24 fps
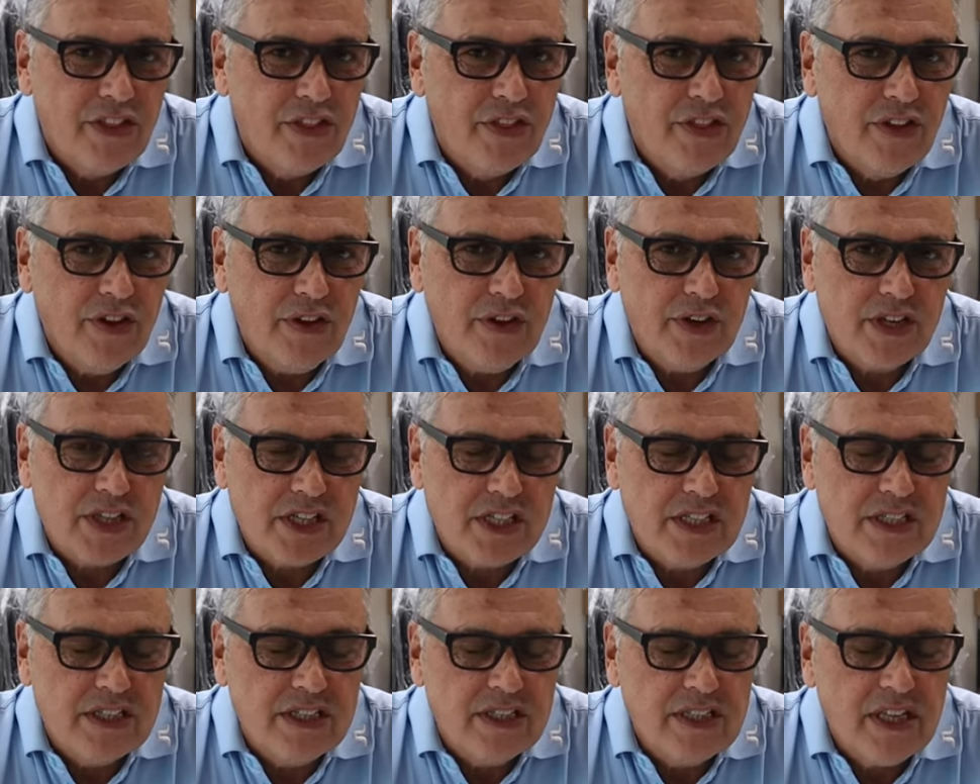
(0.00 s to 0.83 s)
There
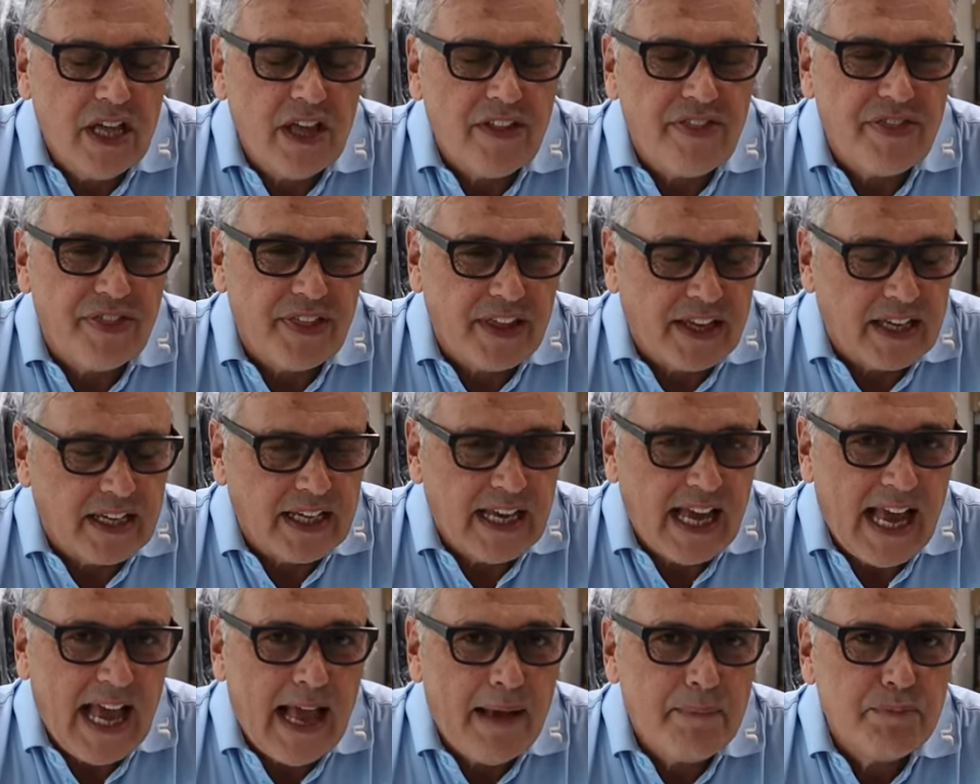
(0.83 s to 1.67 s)
is nothing,
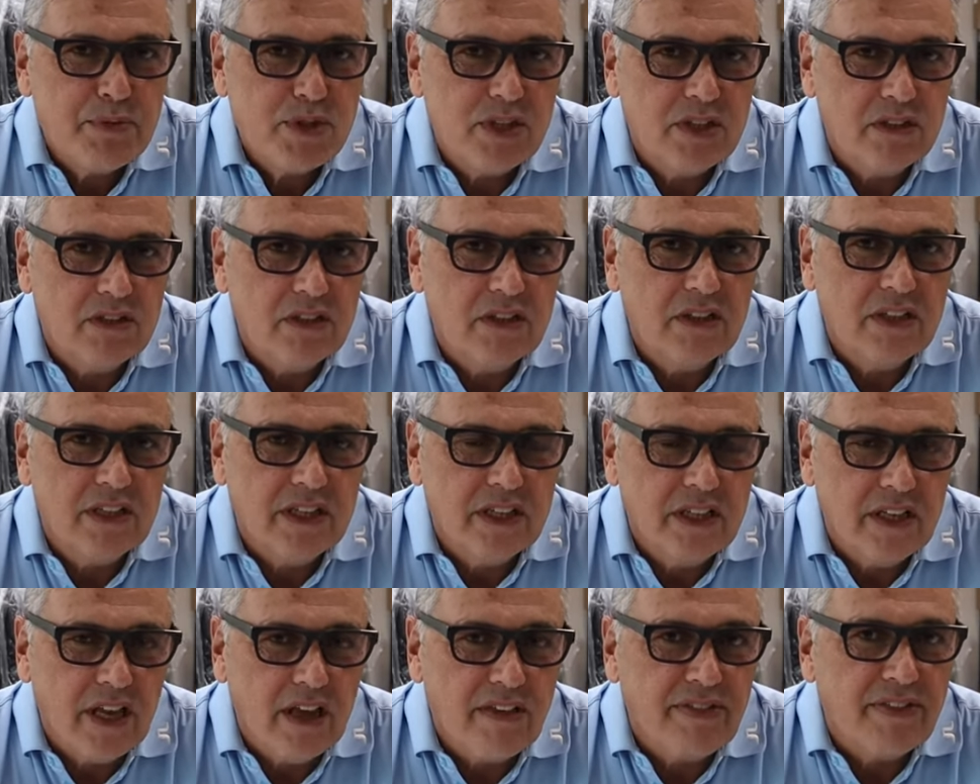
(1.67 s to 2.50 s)
absolutely
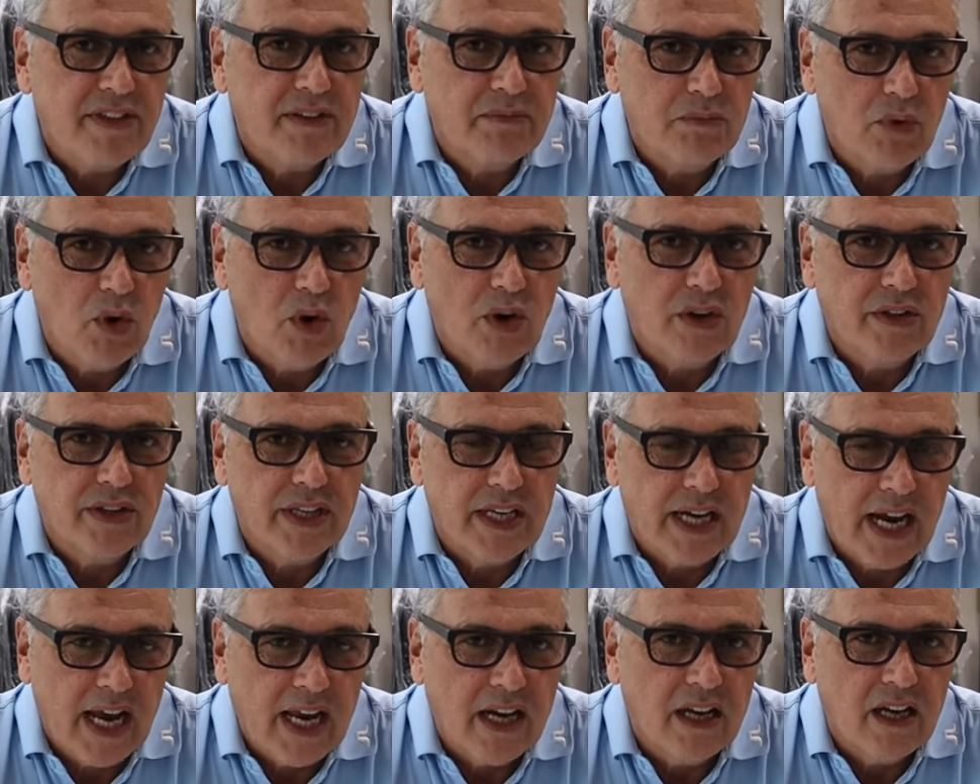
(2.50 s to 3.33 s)
nothing more
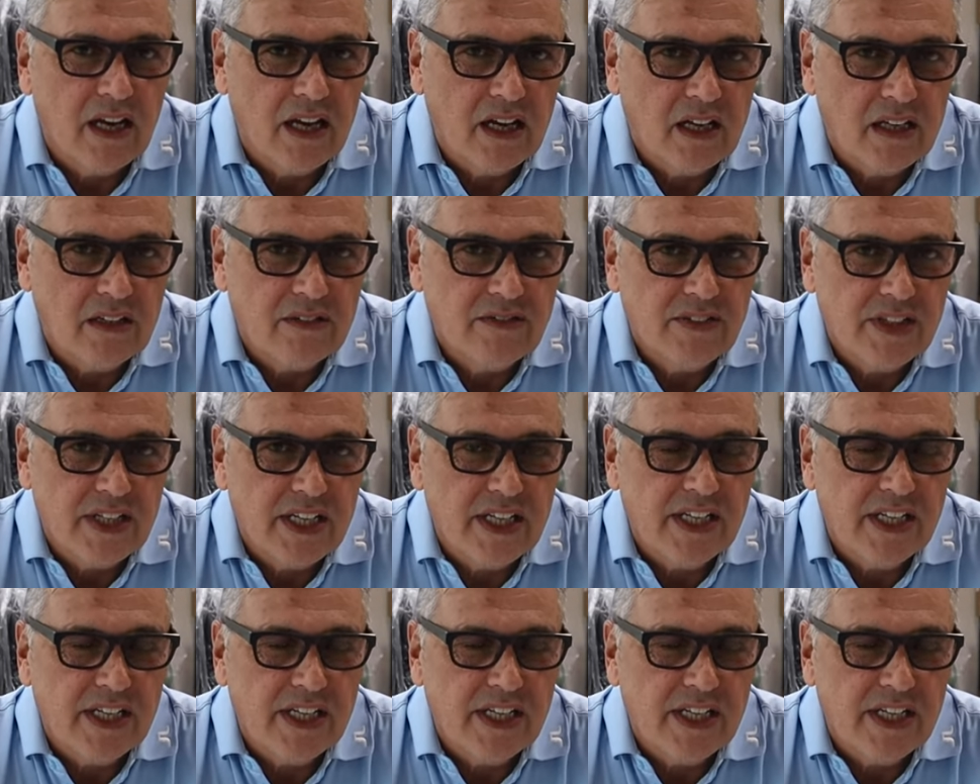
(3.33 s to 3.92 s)
that I love